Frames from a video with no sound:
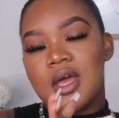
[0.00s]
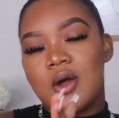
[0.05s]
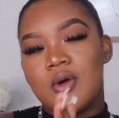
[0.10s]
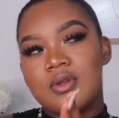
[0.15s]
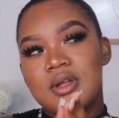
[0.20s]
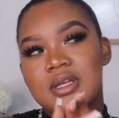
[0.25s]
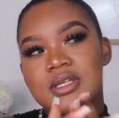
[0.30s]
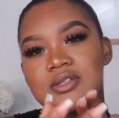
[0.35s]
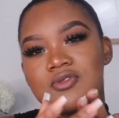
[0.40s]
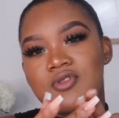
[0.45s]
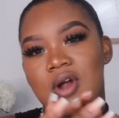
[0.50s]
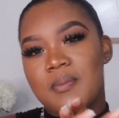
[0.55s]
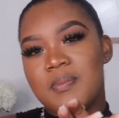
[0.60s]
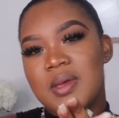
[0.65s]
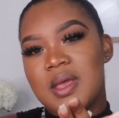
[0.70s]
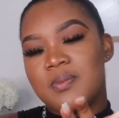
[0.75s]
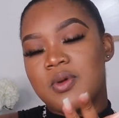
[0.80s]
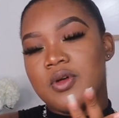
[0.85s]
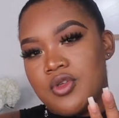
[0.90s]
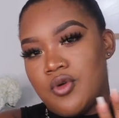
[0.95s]
always rub
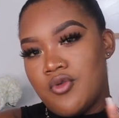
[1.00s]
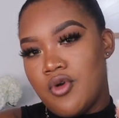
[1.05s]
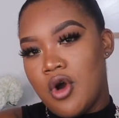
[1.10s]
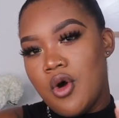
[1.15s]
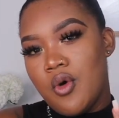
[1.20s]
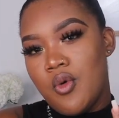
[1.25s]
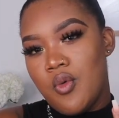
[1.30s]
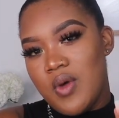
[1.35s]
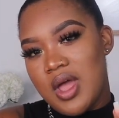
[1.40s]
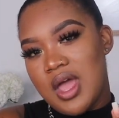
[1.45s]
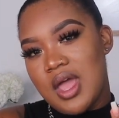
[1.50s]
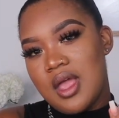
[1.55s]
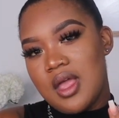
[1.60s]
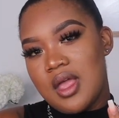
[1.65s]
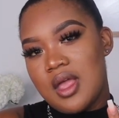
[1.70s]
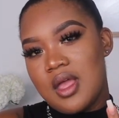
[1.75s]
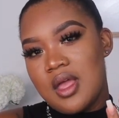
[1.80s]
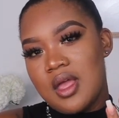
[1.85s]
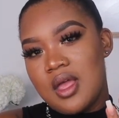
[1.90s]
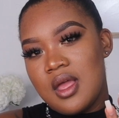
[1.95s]
people the wrong way